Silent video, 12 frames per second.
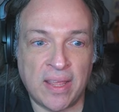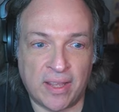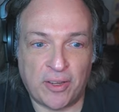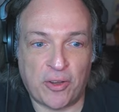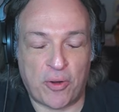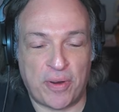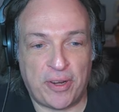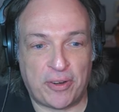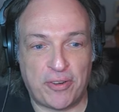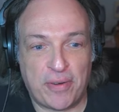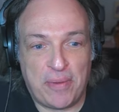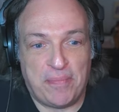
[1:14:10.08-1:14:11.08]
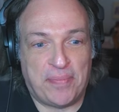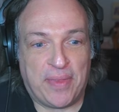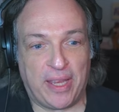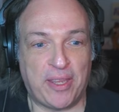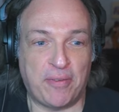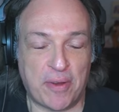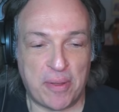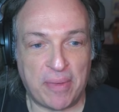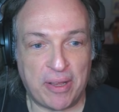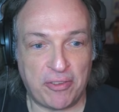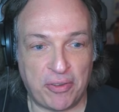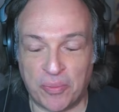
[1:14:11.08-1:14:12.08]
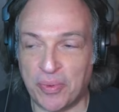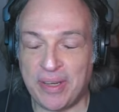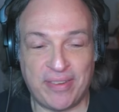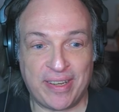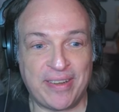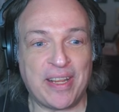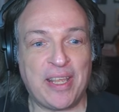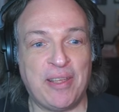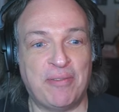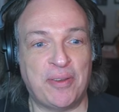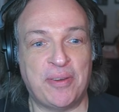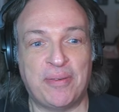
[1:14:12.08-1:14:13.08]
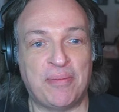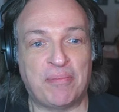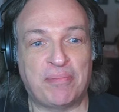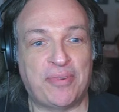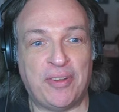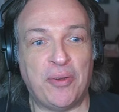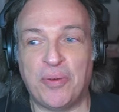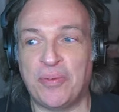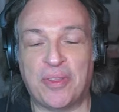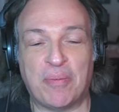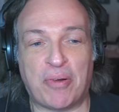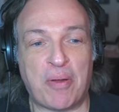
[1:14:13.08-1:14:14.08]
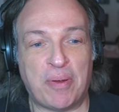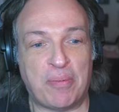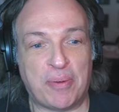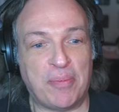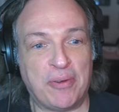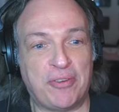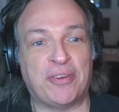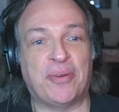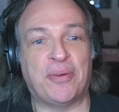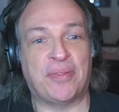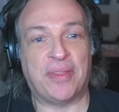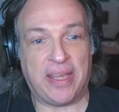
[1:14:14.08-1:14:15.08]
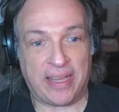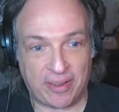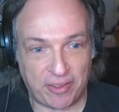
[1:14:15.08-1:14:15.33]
Cory Doctorow, thank you very much. We didn't even do the proper promotional thing.